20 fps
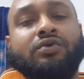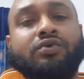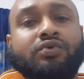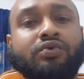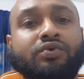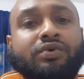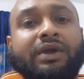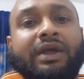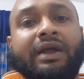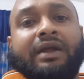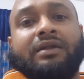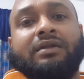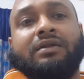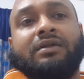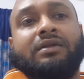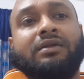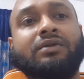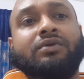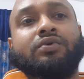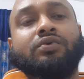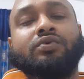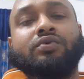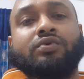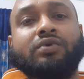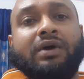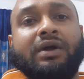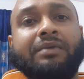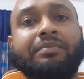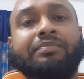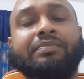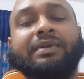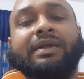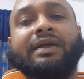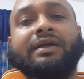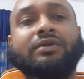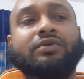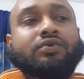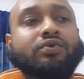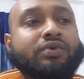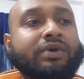to get to a
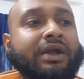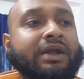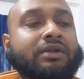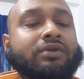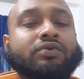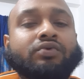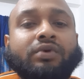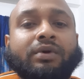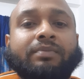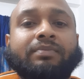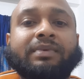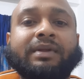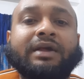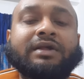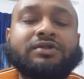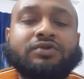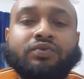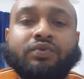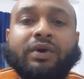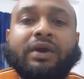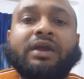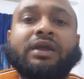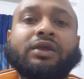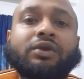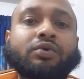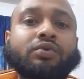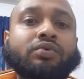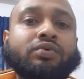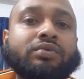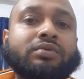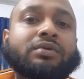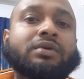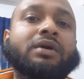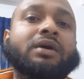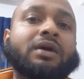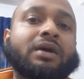place, to get to a place where you